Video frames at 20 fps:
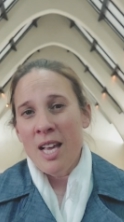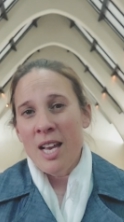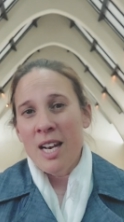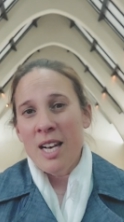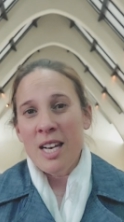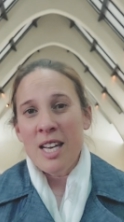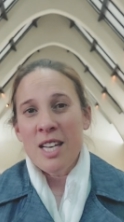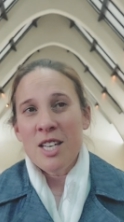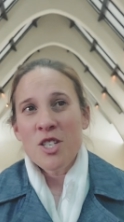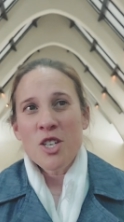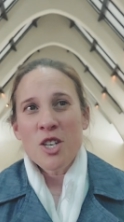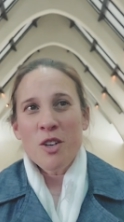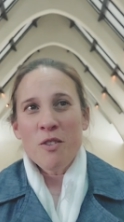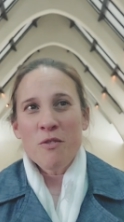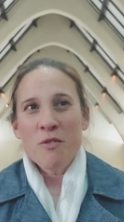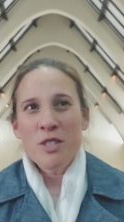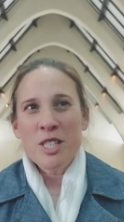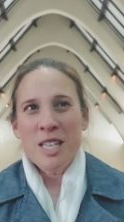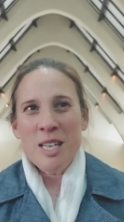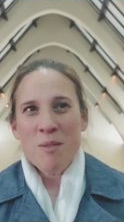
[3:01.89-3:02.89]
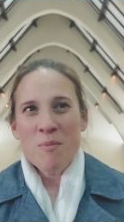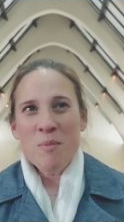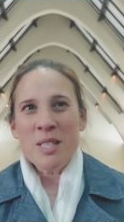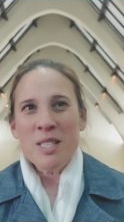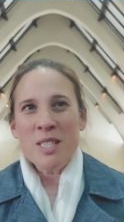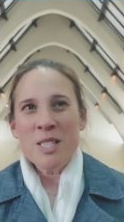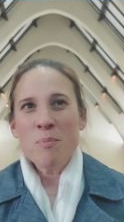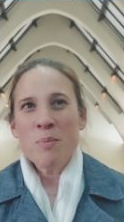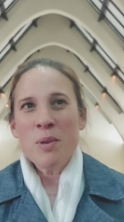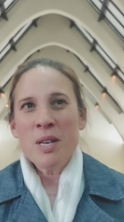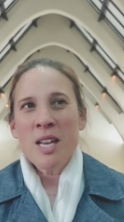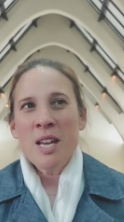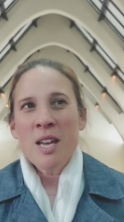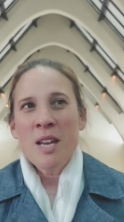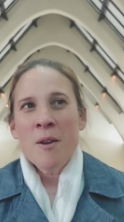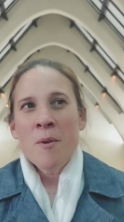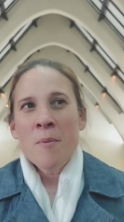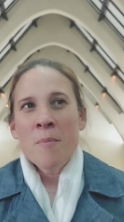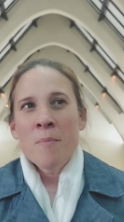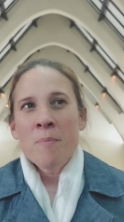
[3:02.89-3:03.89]
legion of demons, but
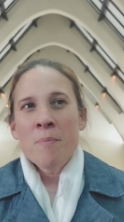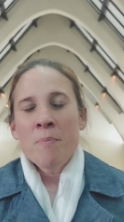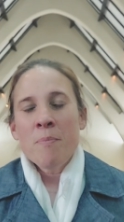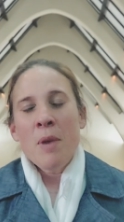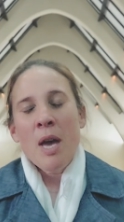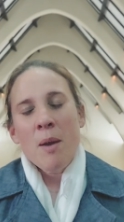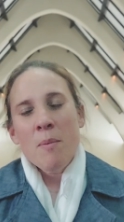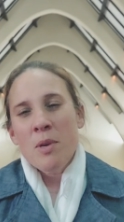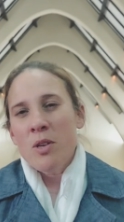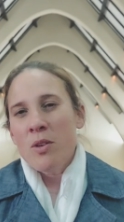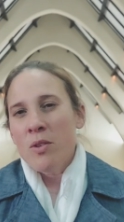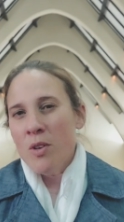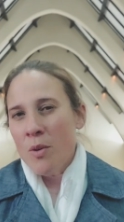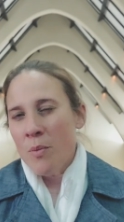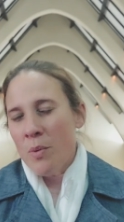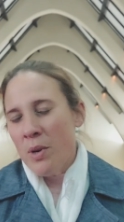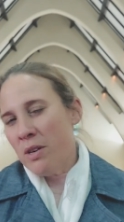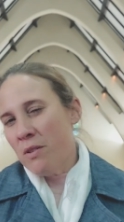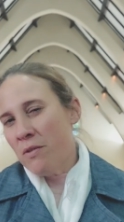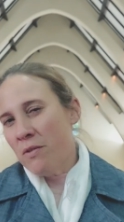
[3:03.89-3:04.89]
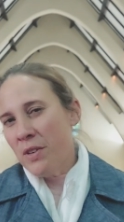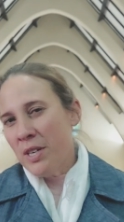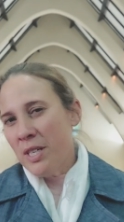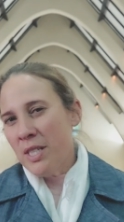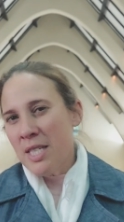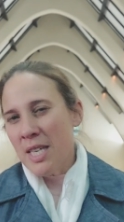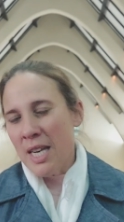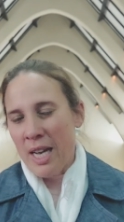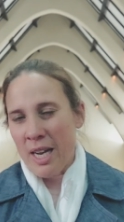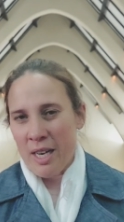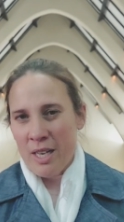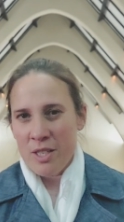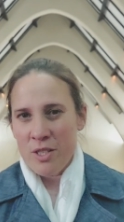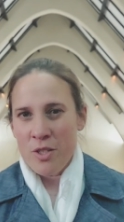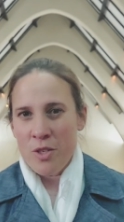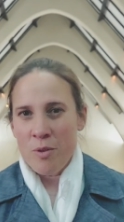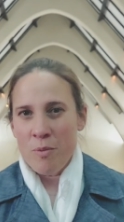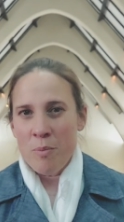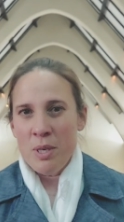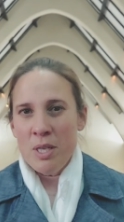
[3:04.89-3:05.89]
Maybe you know what it feels like
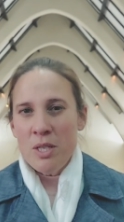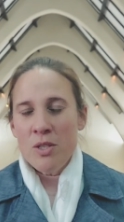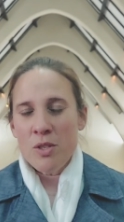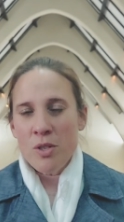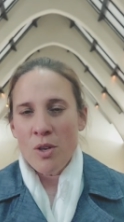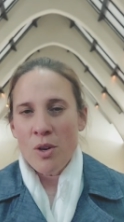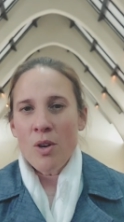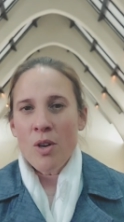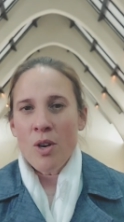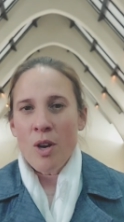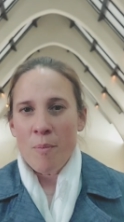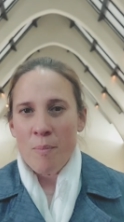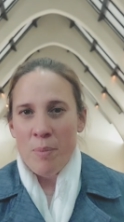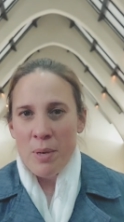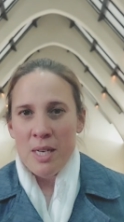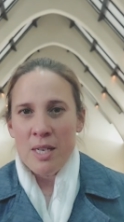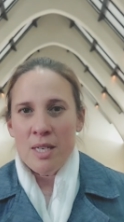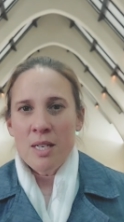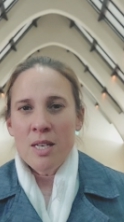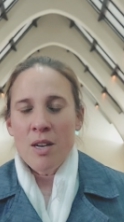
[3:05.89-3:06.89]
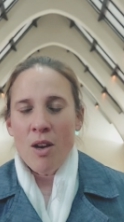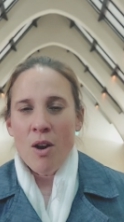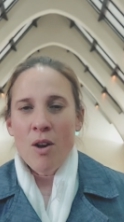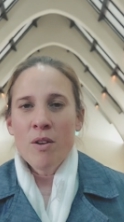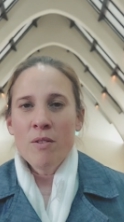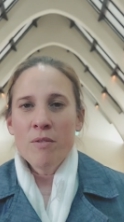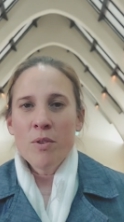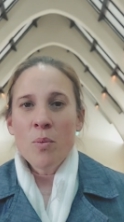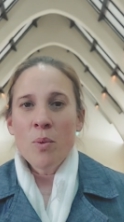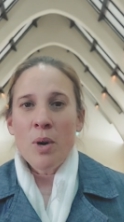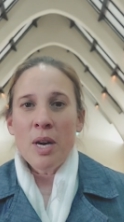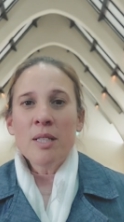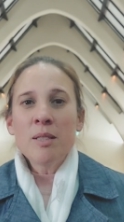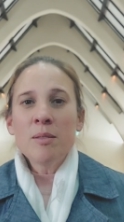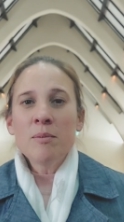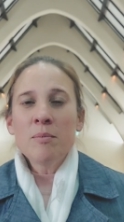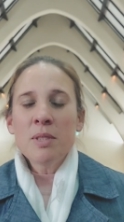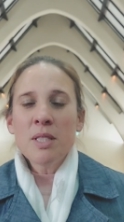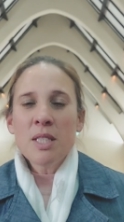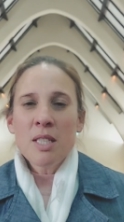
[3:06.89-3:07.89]
to be so completely
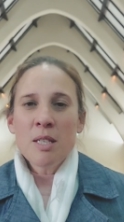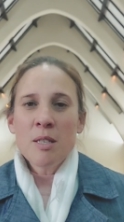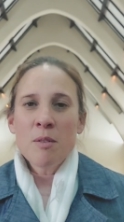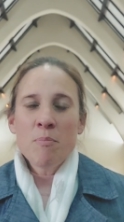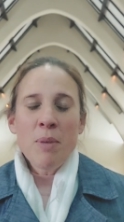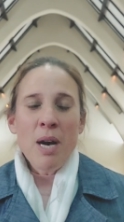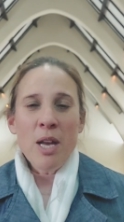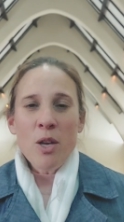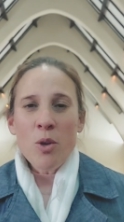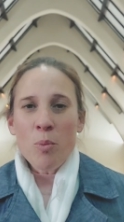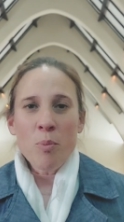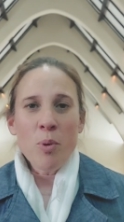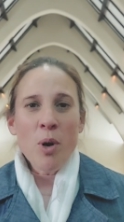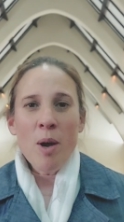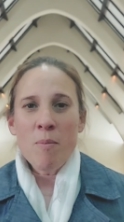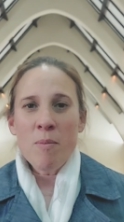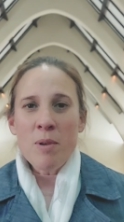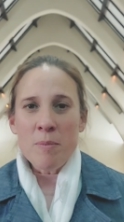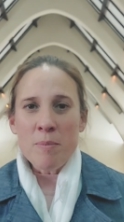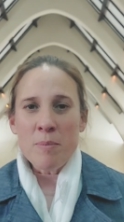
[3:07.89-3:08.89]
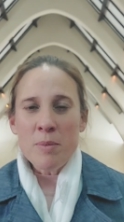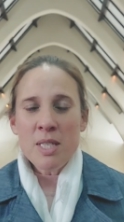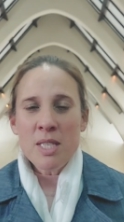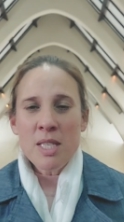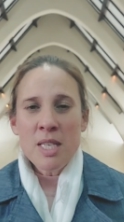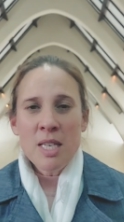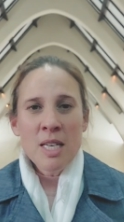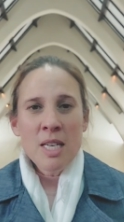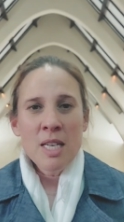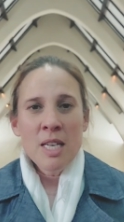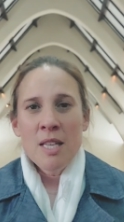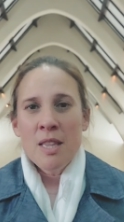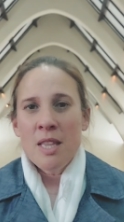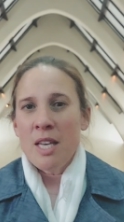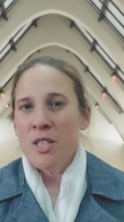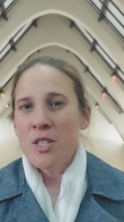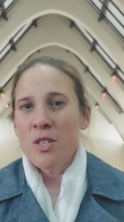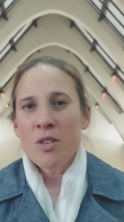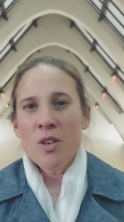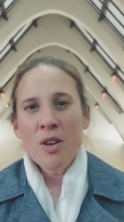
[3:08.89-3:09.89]
overwhelmed by your problems
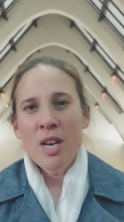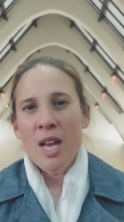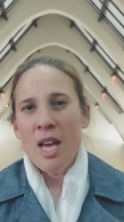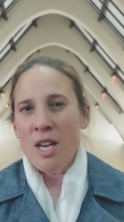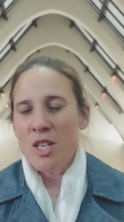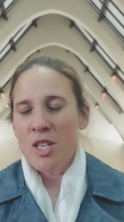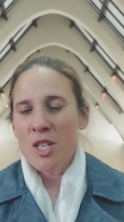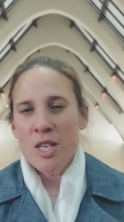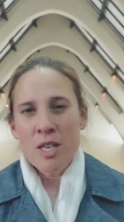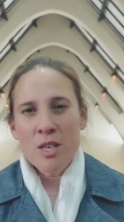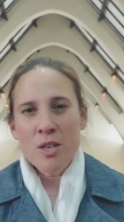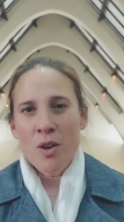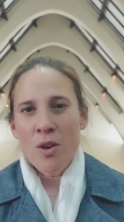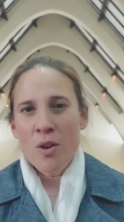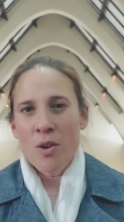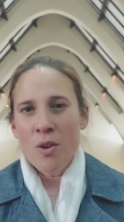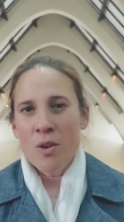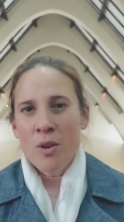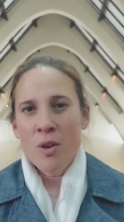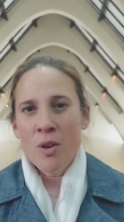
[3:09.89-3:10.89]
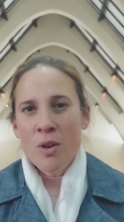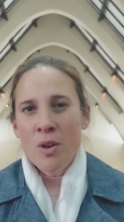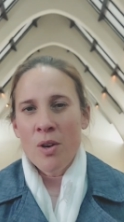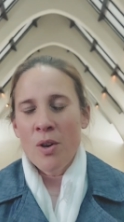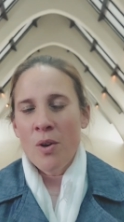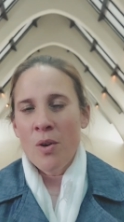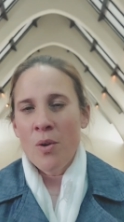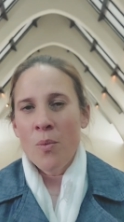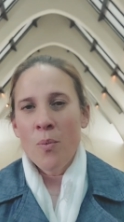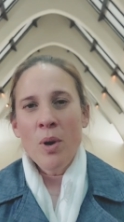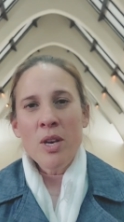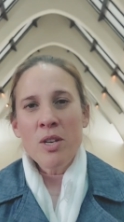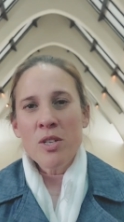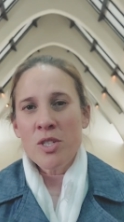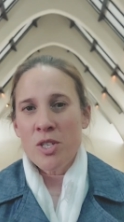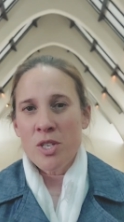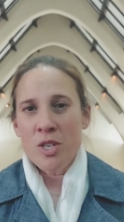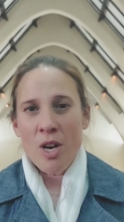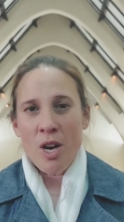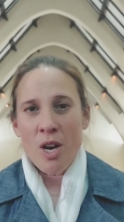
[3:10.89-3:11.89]
that you don't actually know where to
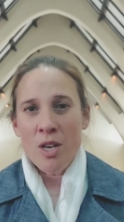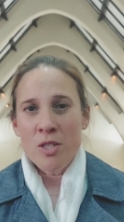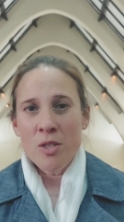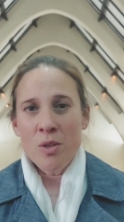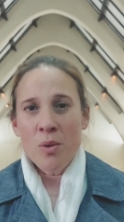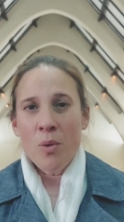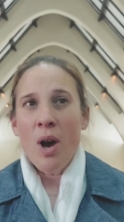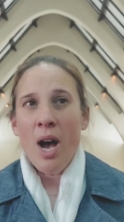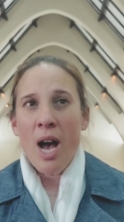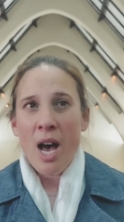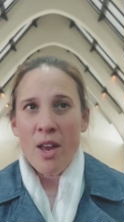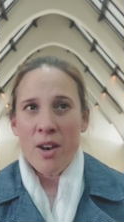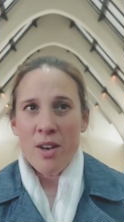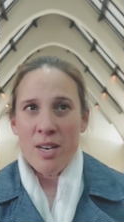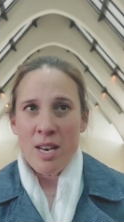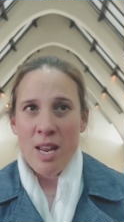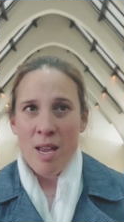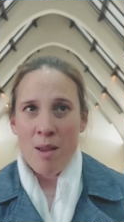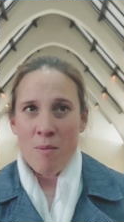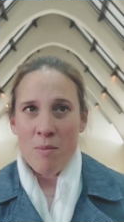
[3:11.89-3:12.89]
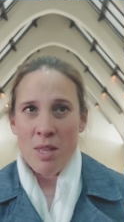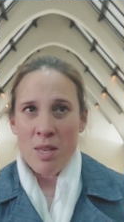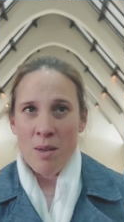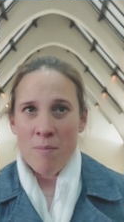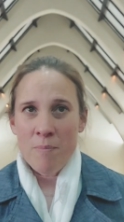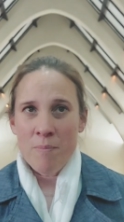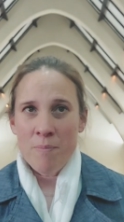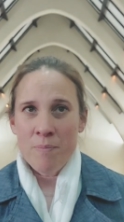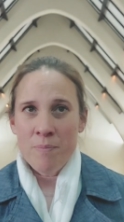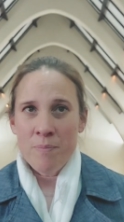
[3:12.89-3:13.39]
start or how to name them.